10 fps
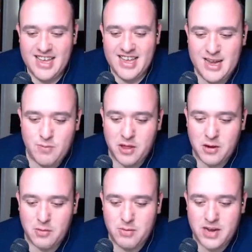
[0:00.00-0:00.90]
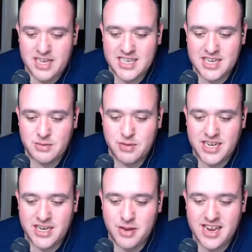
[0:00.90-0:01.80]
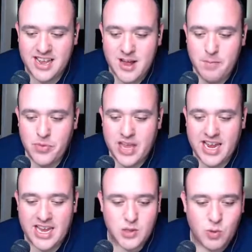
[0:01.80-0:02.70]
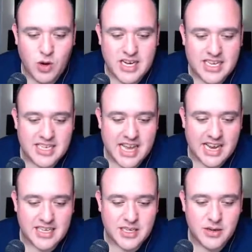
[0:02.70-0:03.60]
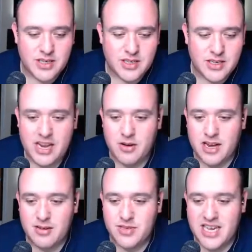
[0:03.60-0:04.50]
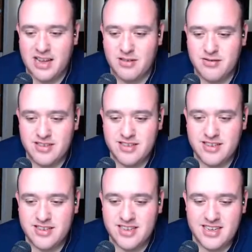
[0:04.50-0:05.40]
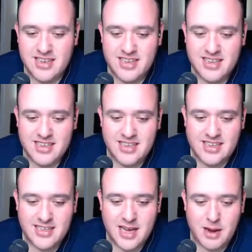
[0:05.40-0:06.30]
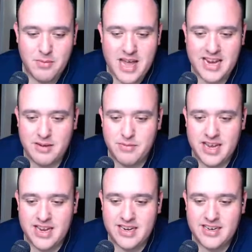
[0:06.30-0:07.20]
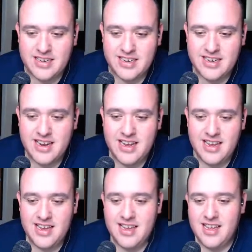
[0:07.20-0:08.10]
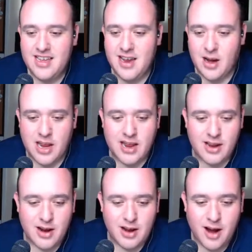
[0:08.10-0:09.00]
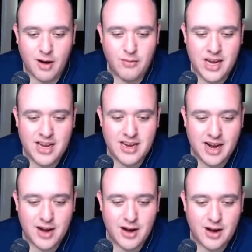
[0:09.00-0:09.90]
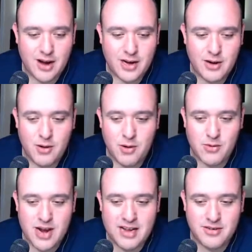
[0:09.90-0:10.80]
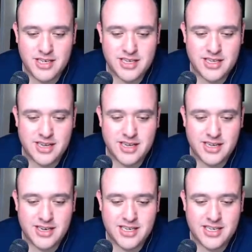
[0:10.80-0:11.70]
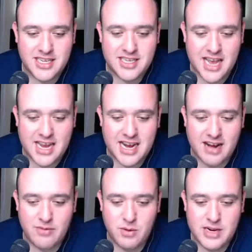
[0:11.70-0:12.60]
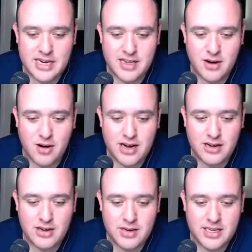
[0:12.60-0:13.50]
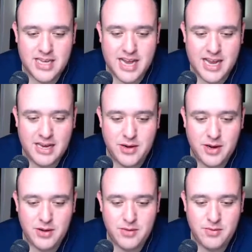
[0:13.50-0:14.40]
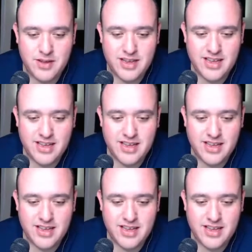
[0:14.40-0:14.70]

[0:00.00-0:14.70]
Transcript: oh man. Father Base I mean, says me too. He, he gets one dislike as soon as the video comes out. Yep. it's automatic, man. Are you RV? Are are you going around just uh just disliking everyone in the car? Is that how you do?